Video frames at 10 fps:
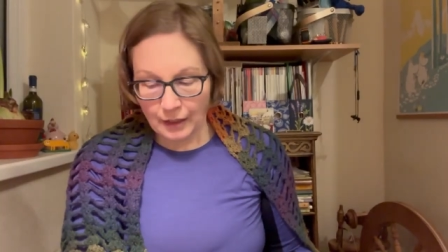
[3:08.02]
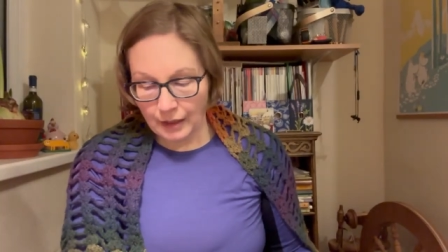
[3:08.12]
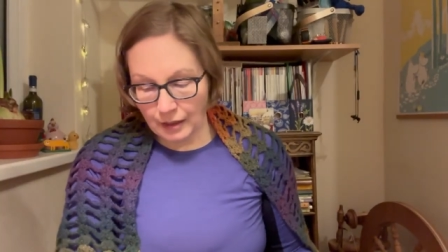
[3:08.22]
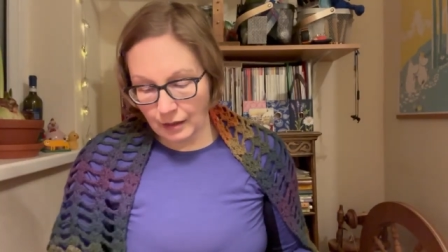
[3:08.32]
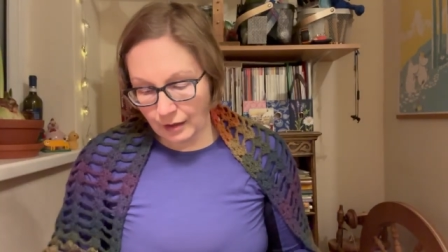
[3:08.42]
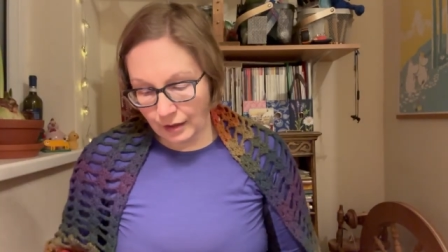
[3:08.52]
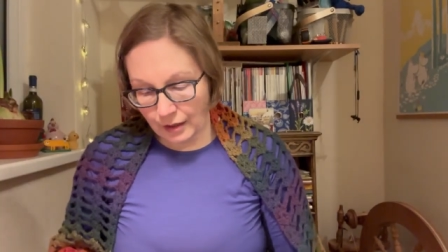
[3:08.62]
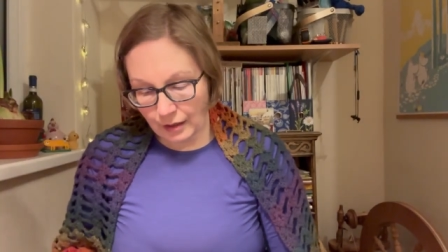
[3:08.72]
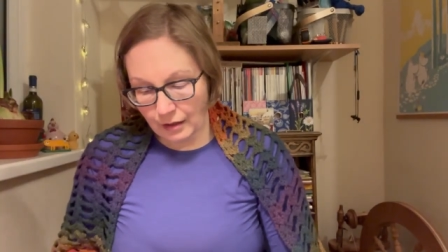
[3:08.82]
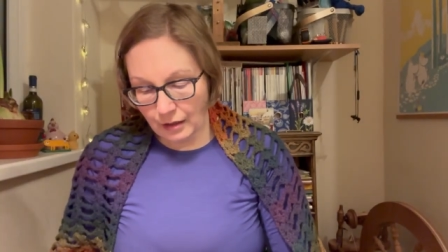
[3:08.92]
It
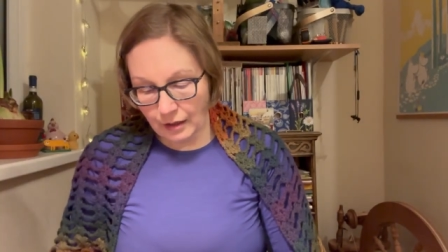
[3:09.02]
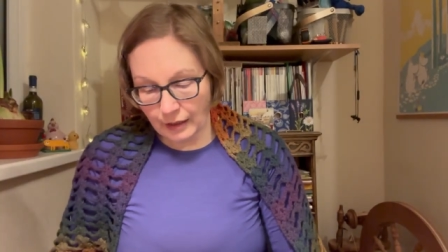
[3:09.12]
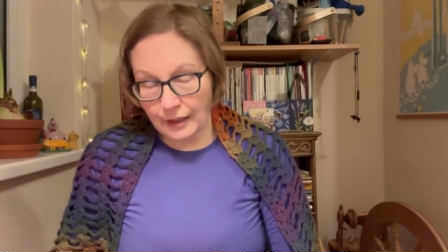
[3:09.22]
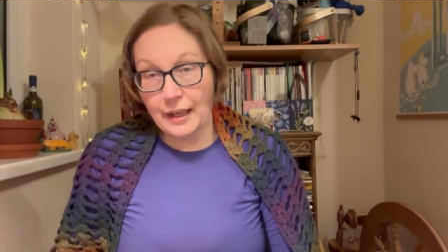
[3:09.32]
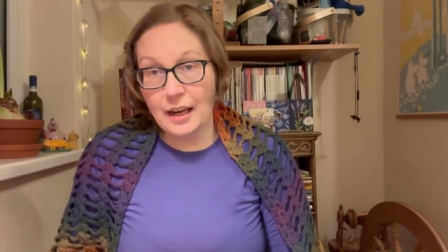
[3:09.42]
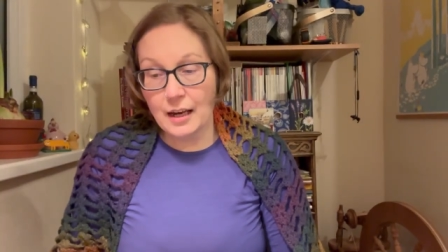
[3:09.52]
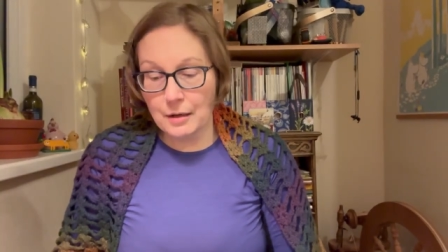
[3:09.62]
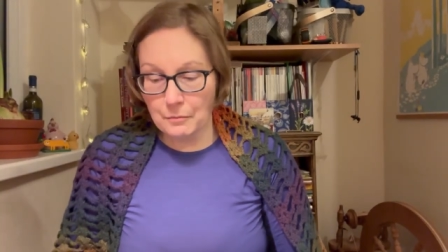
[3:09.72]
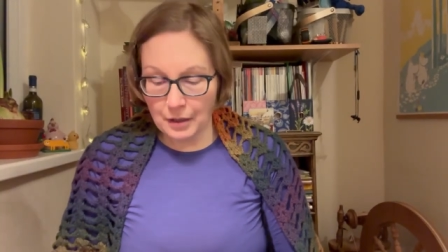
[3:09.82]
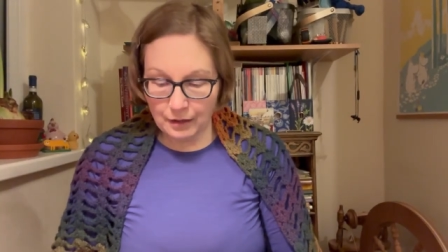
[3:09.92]

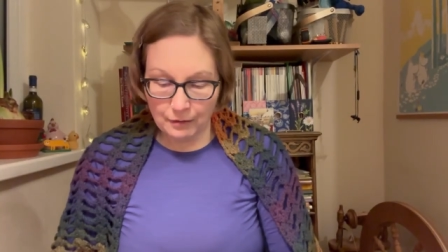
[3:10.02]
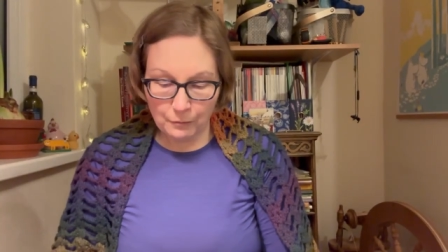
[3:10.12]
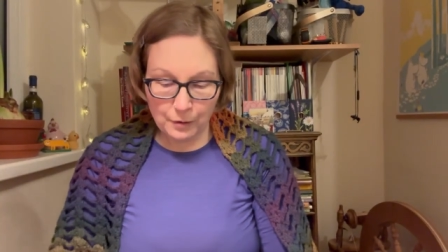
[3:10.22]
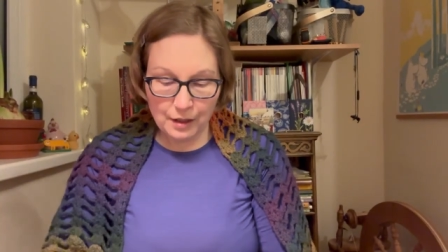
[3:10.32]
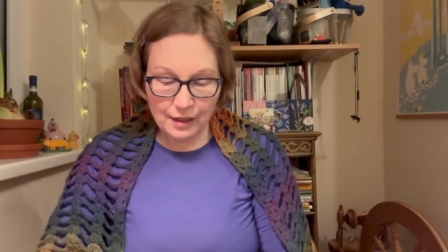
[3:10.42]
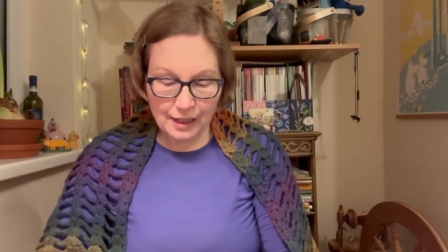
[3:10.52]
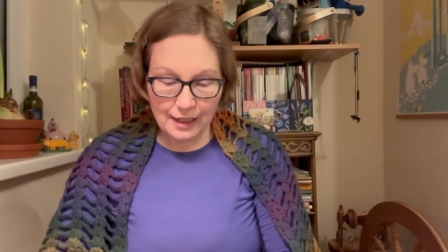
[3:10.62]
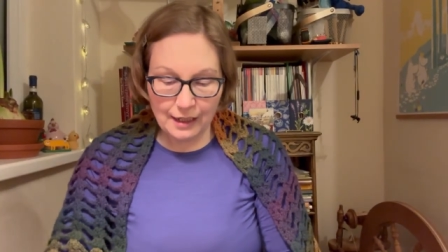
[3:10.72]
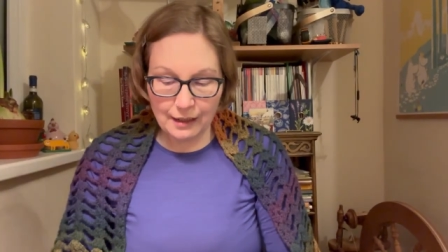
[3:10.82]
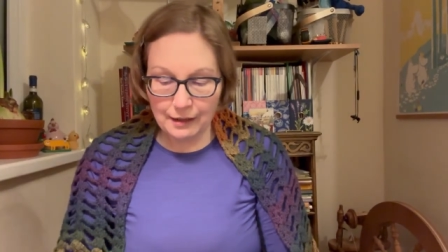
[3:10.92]
came with
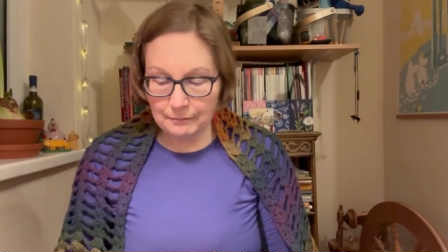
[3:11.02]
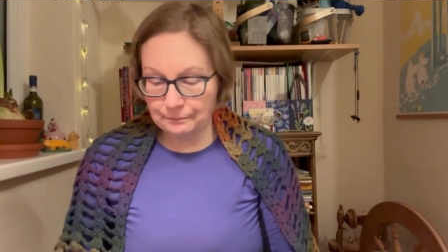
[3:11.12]
a